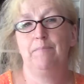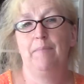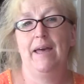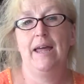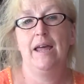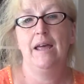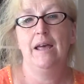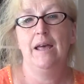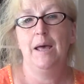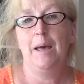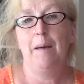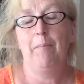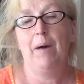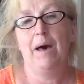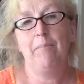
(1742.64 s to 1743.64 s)
bit.
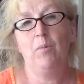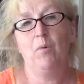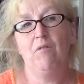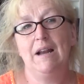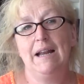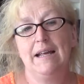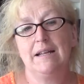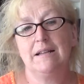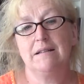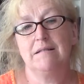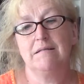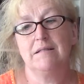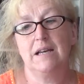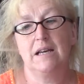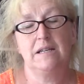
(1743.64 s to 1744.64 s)
But I
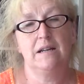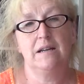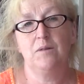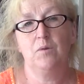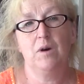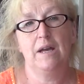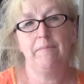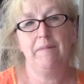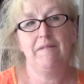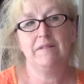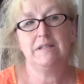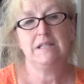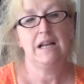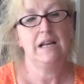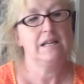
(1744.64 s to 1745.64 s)
don't know why I'm
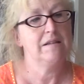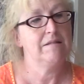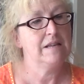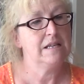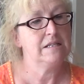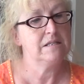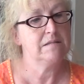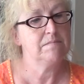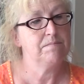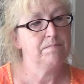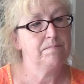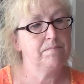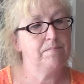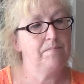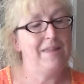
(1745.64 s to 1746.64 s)
even telling you this.
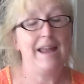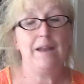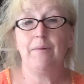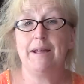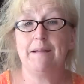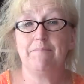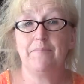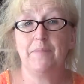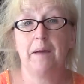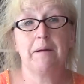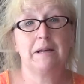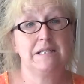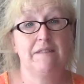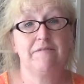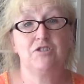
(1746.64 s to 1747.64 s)
Anyway, I'm
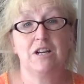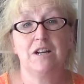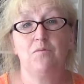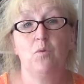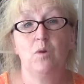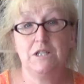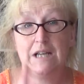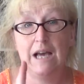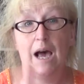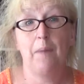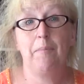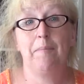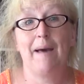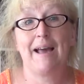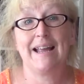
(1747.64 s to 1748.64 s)
going to have a drink of water. I'll
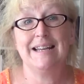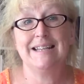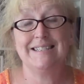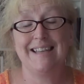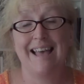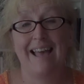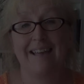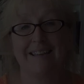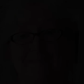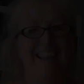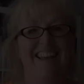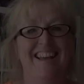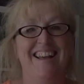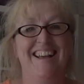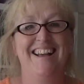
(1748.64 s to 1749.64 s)
be back in a sec.
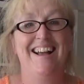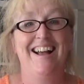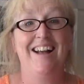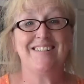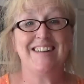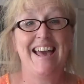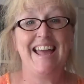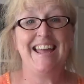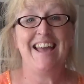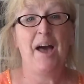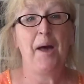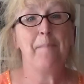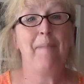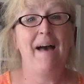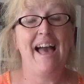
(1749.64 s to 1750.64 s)
Okay,
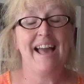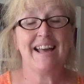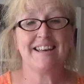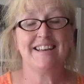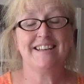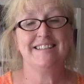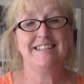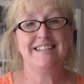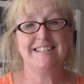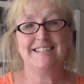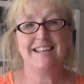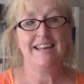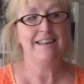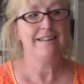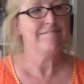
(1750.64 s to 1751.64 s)
I'm back. You
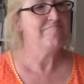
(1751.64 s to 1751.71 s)
see,